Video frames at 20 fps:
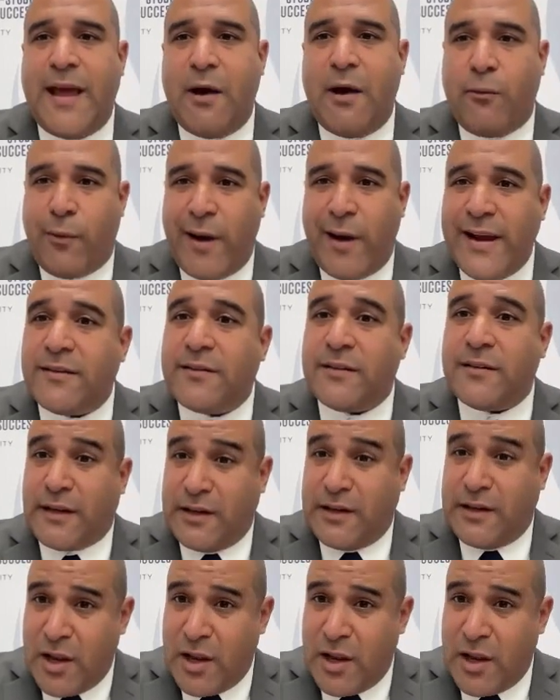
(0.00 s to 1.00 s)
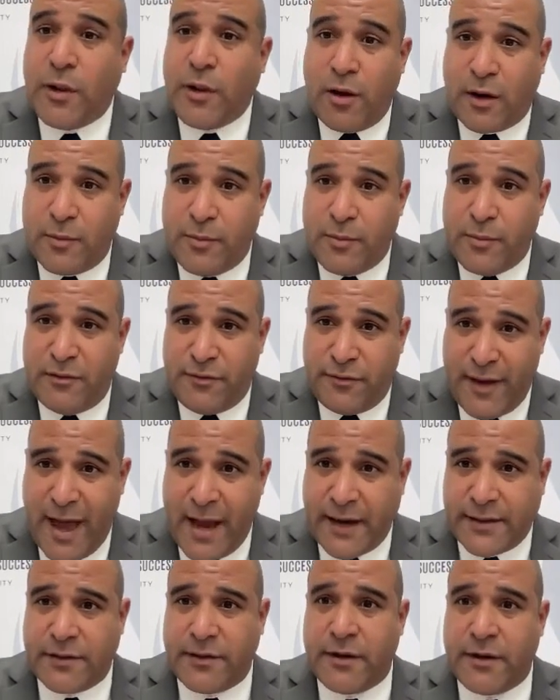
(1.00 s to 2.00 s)
that race can no longer be a
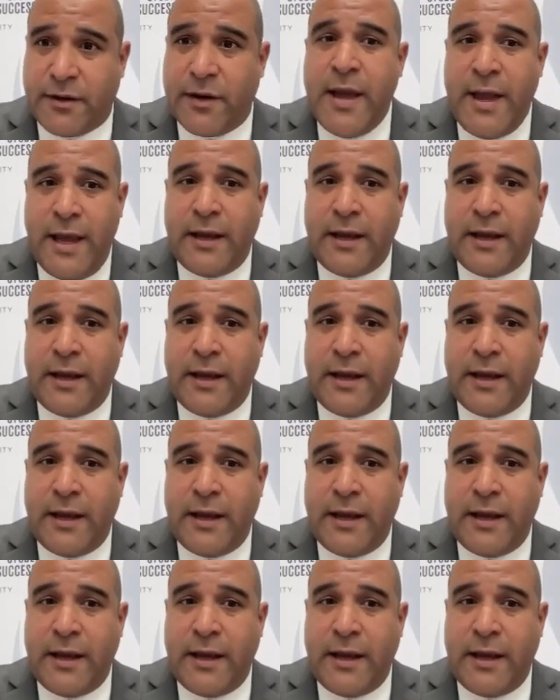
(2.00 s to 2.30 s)
factor